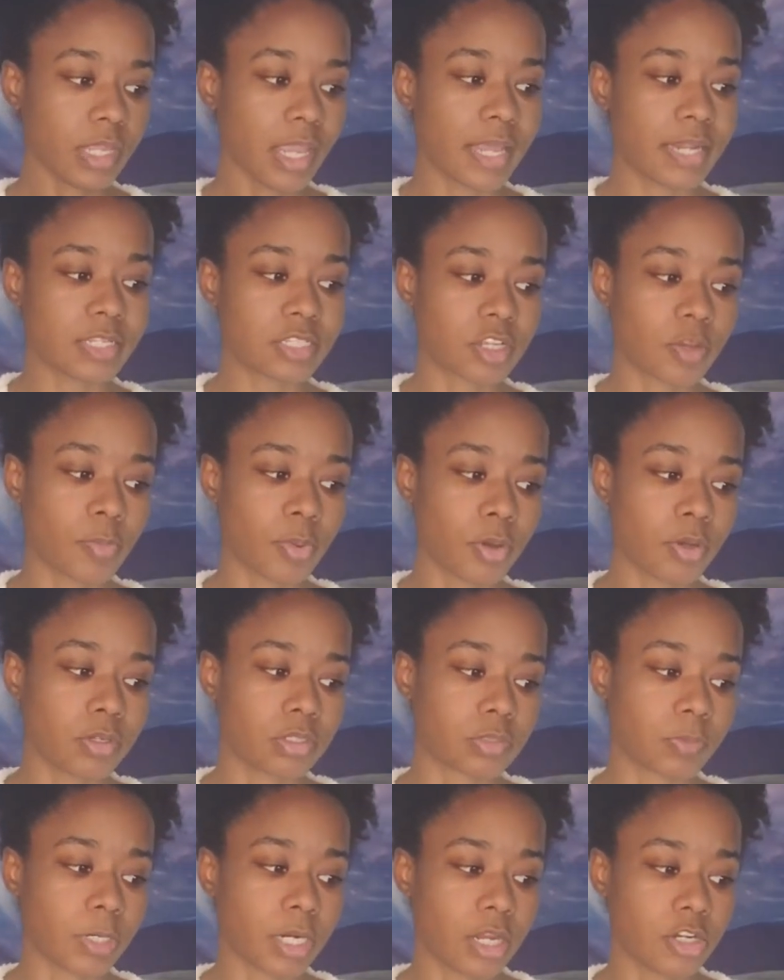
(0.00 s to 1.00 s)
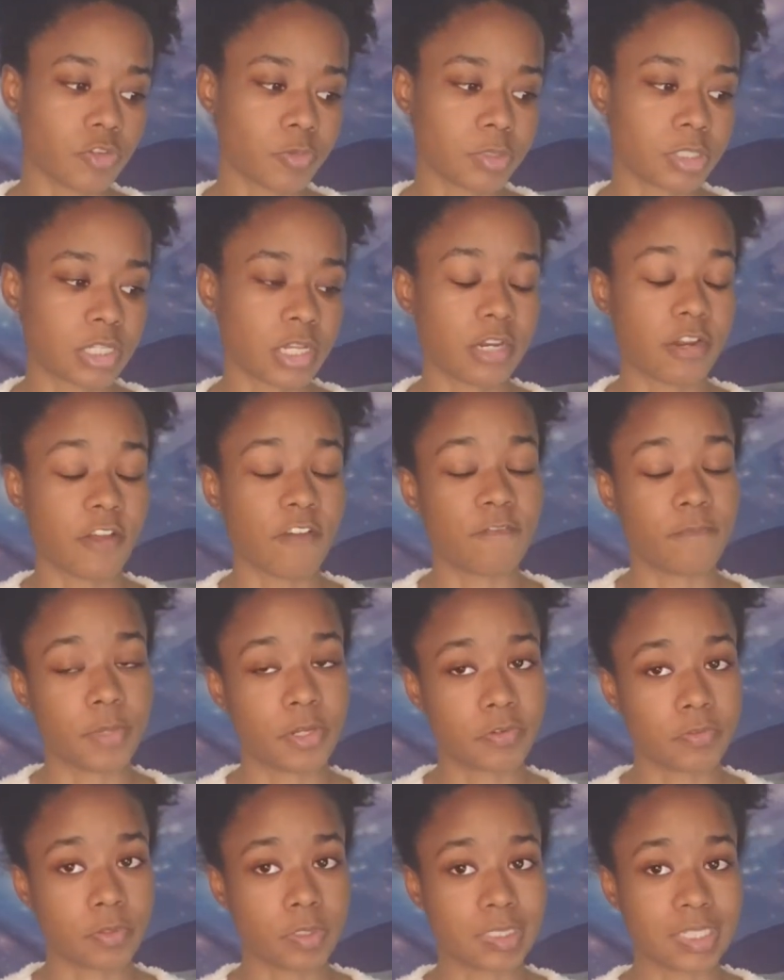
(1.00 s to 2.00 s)
It is composed 100% of
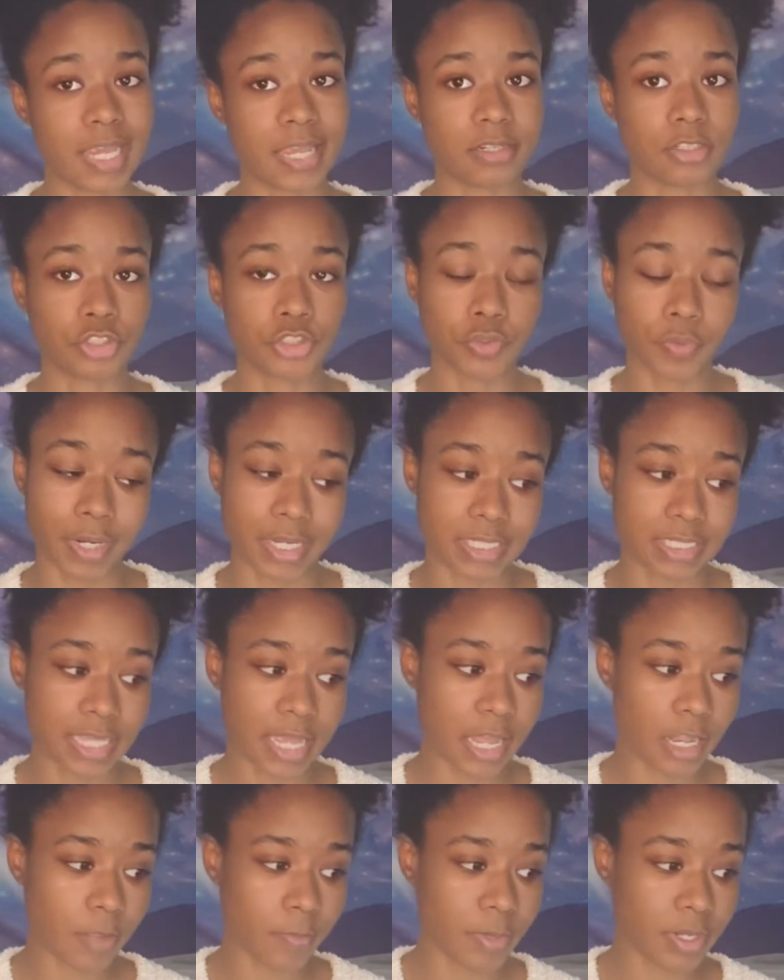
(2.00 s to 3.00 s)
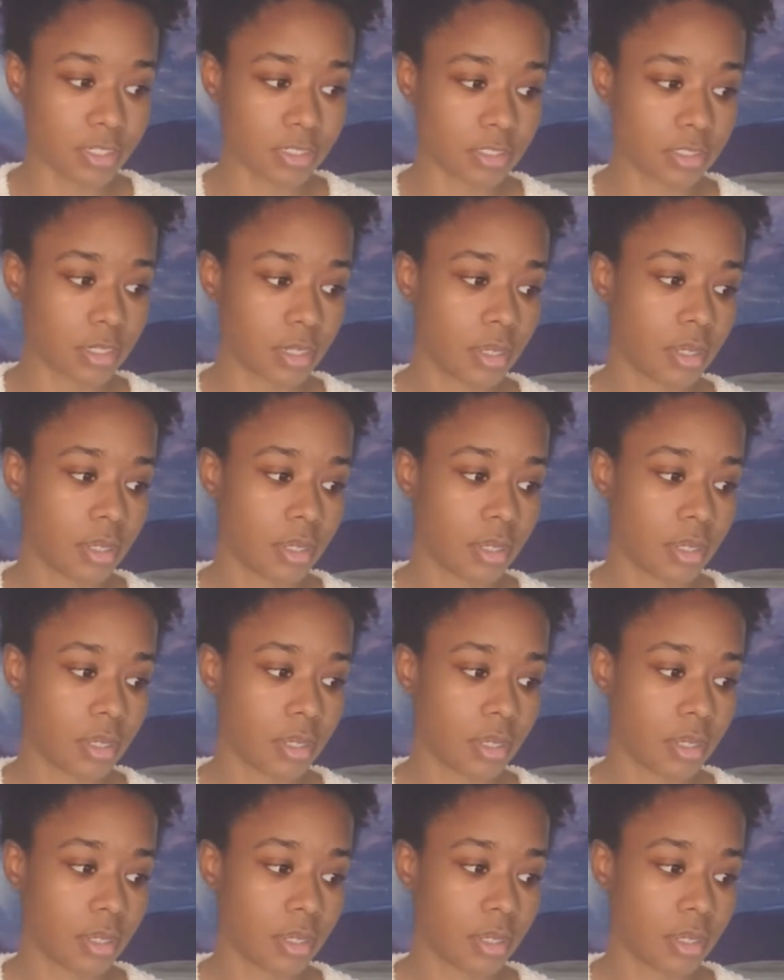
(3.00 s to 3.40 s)
minerals and trace elements,